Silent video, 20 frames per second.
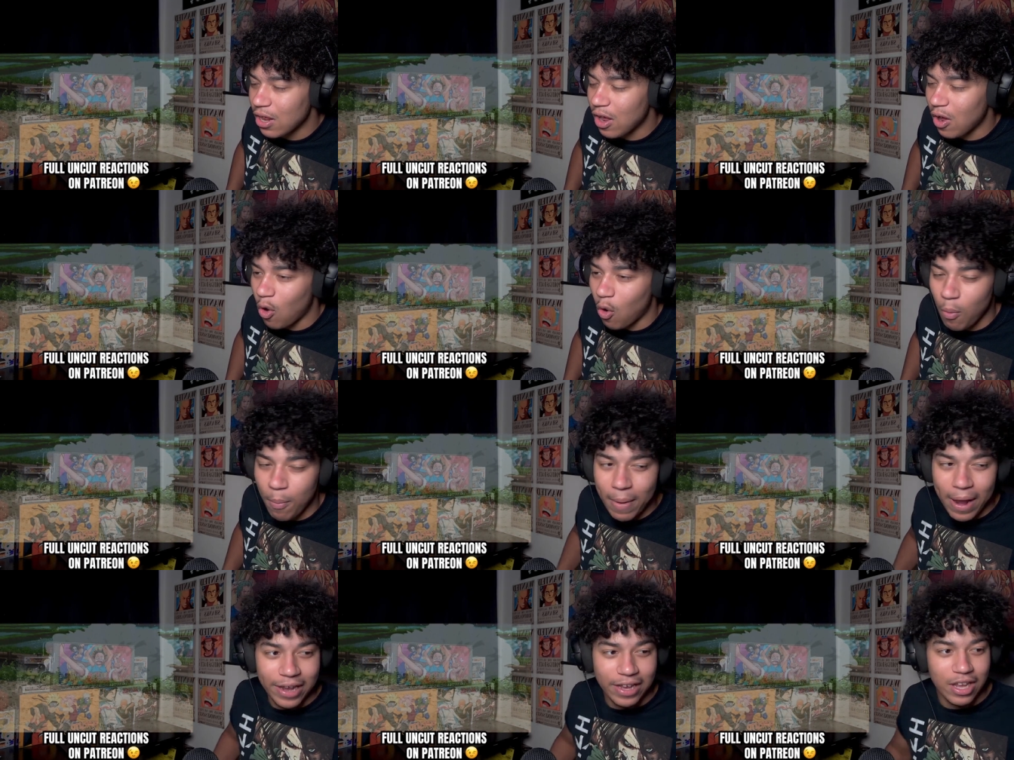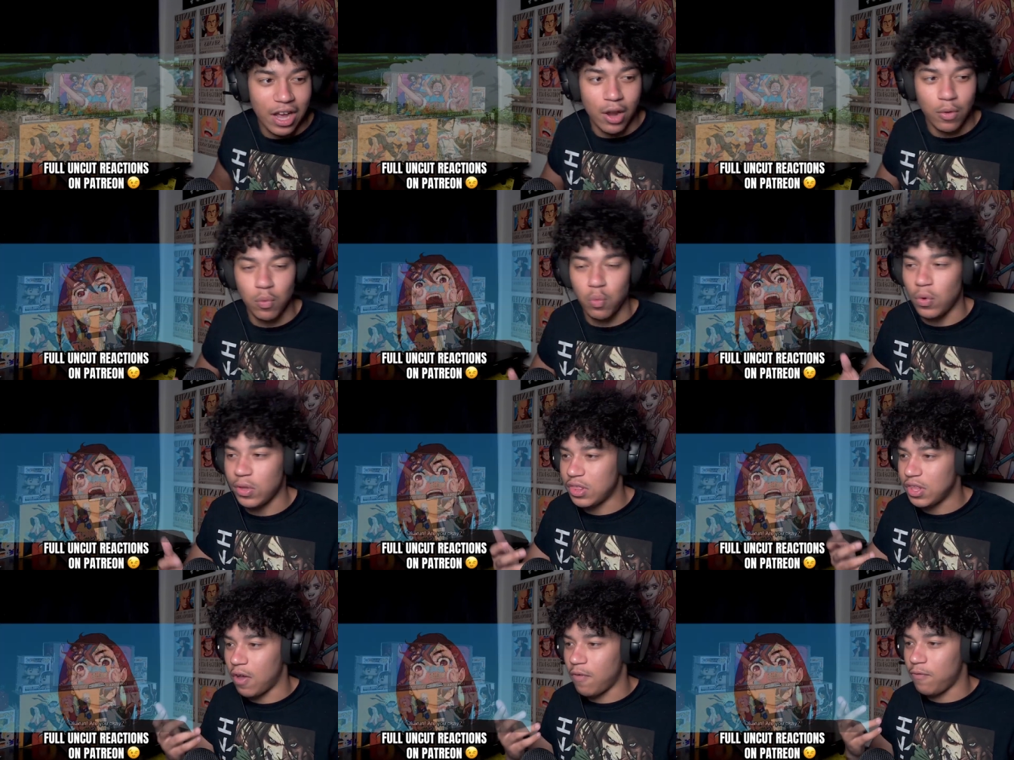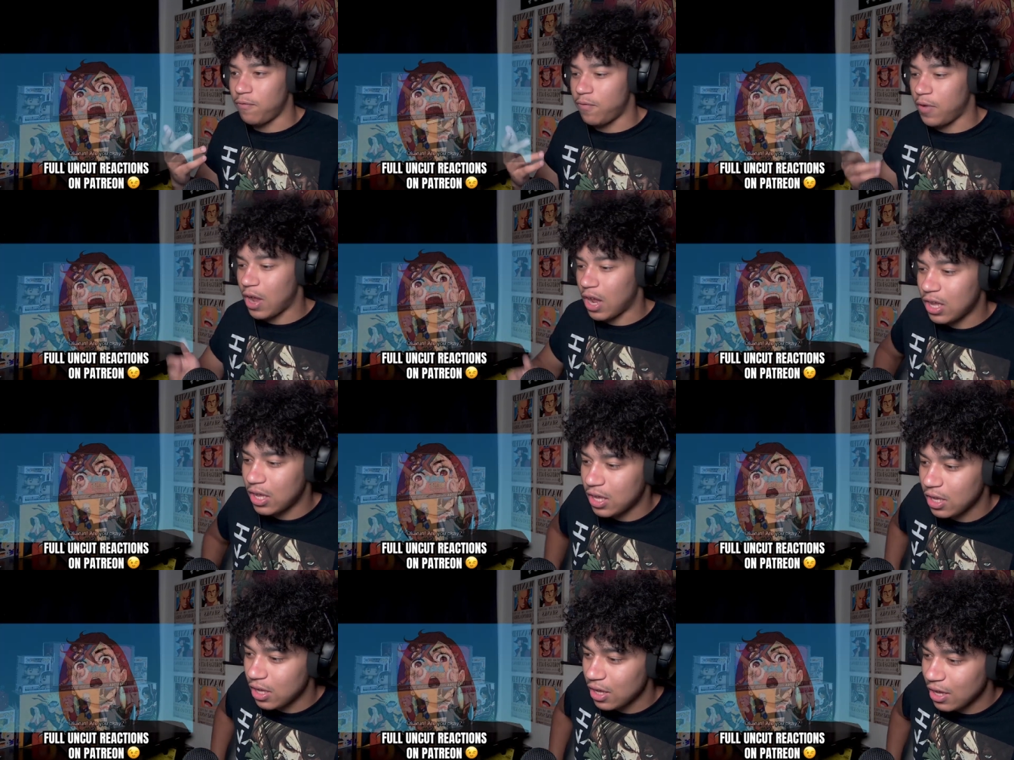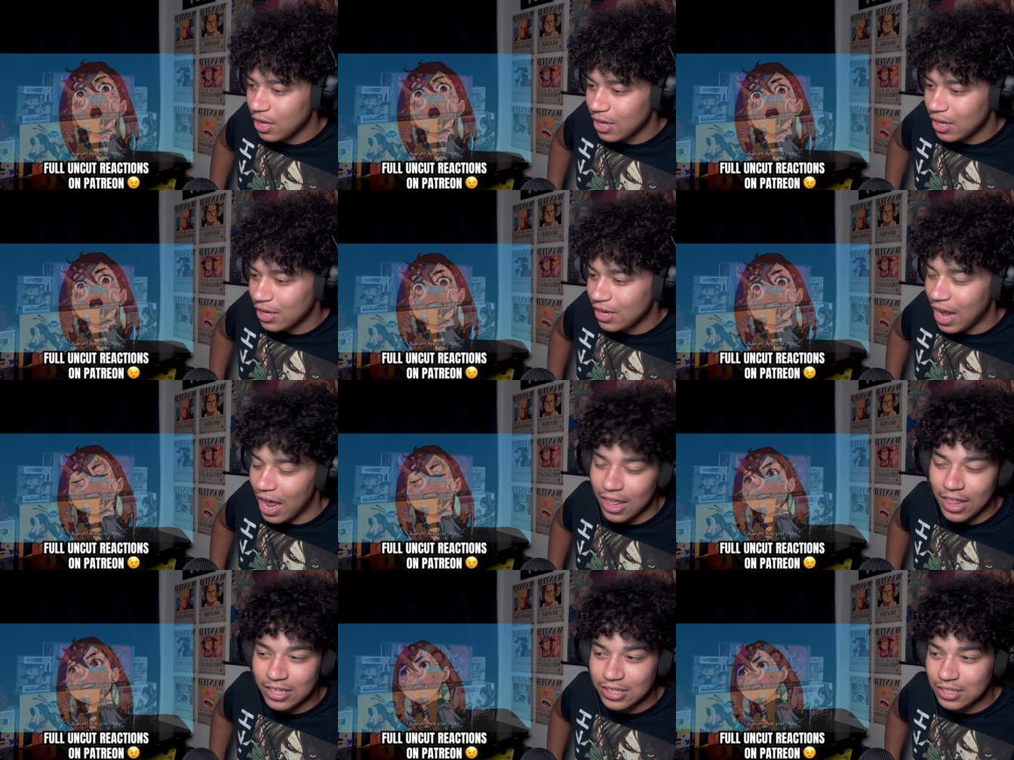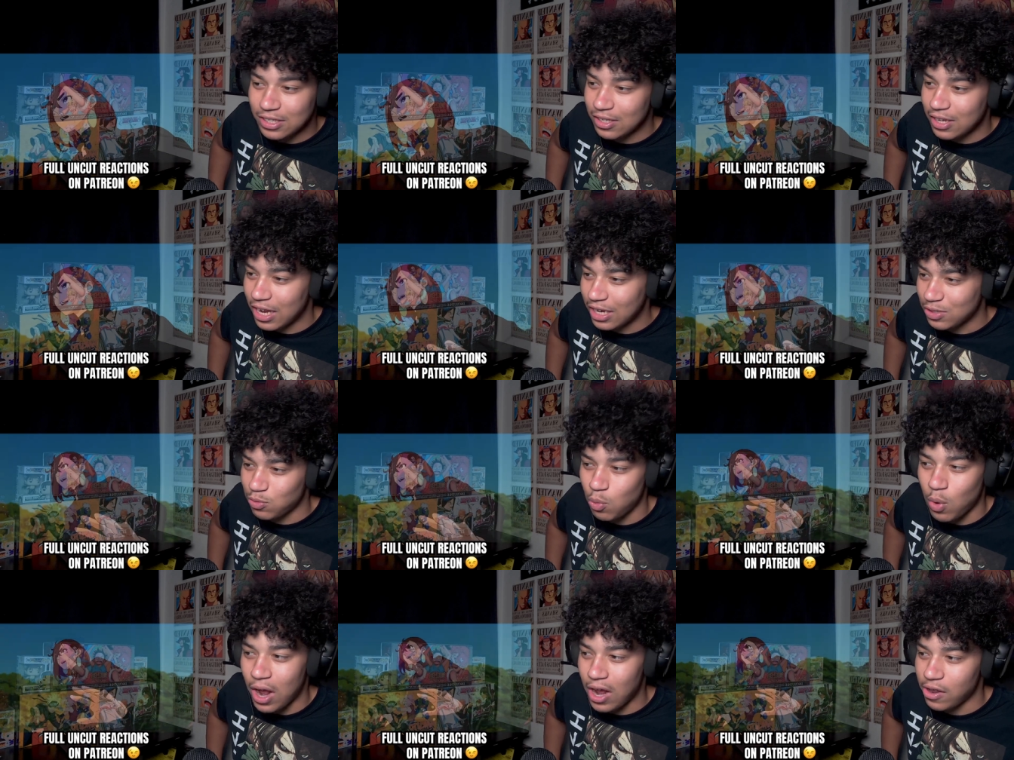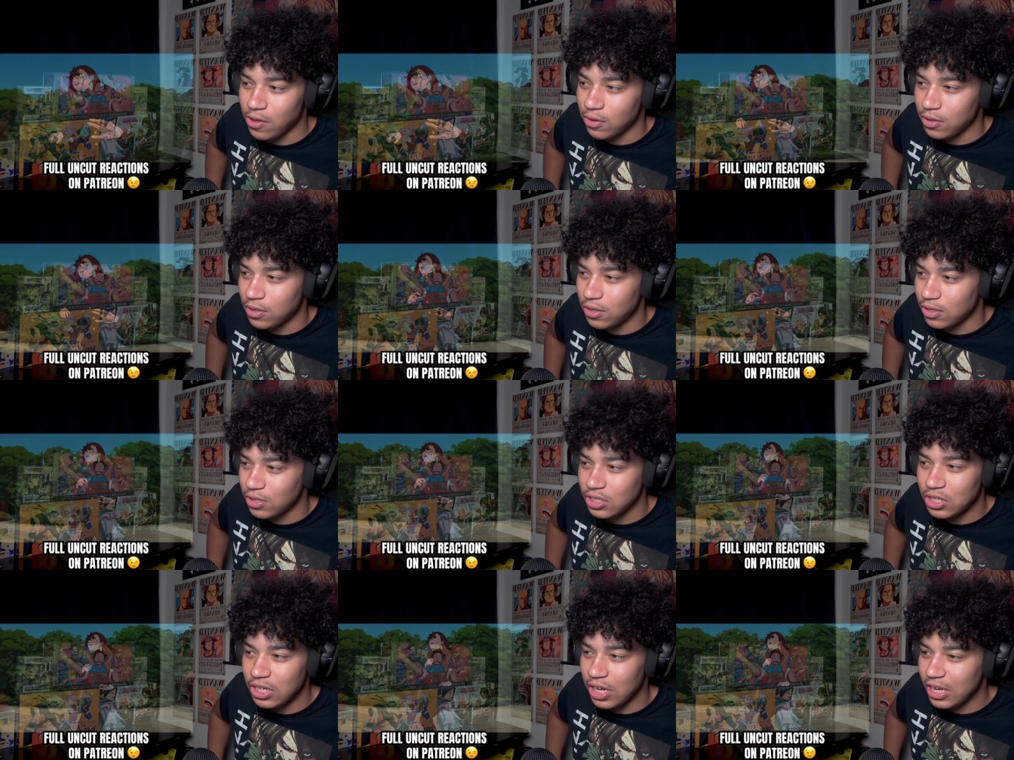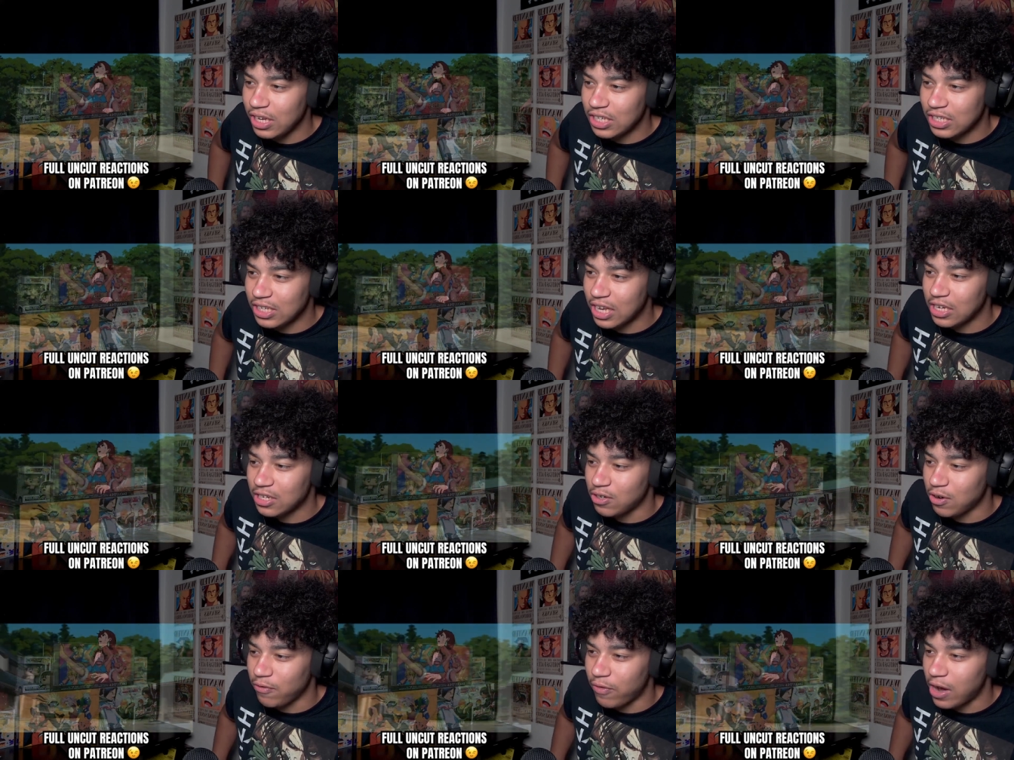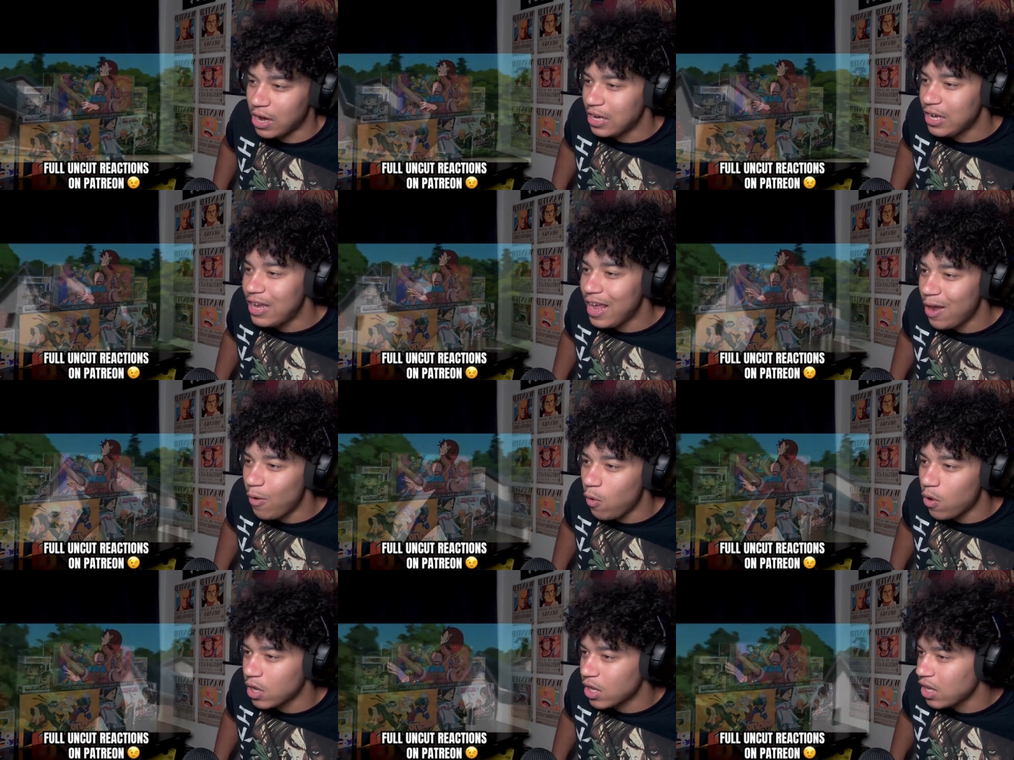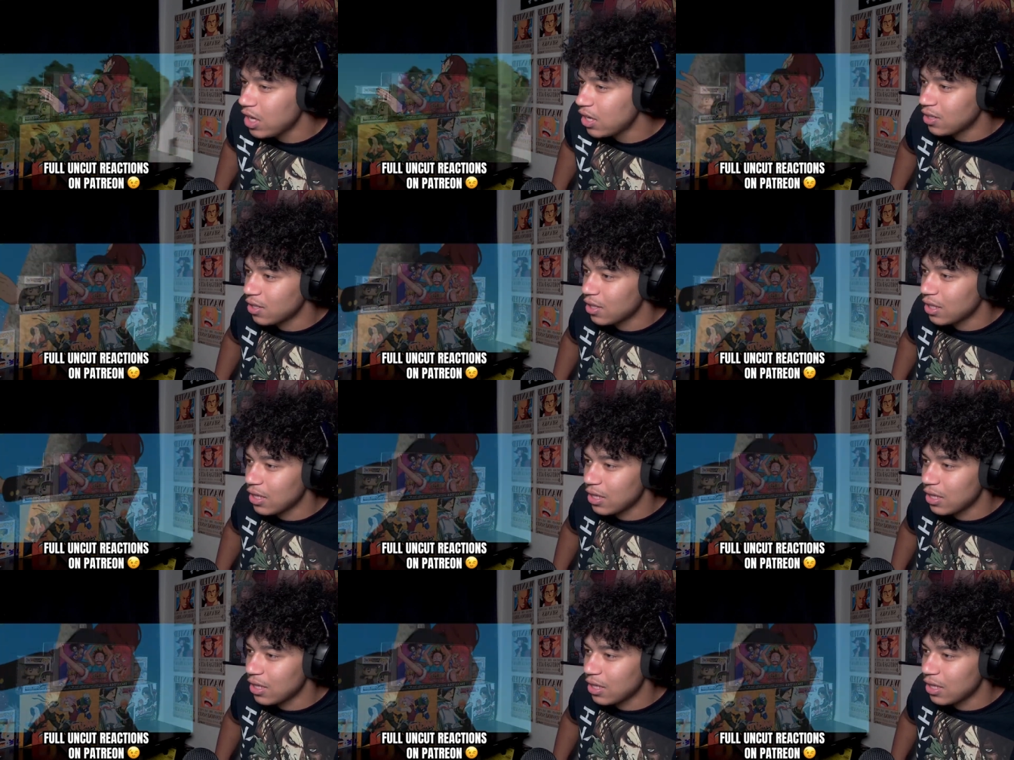Oh my god, what the fuck? Nah, that's wild. He just catches on fire. He can't walk in.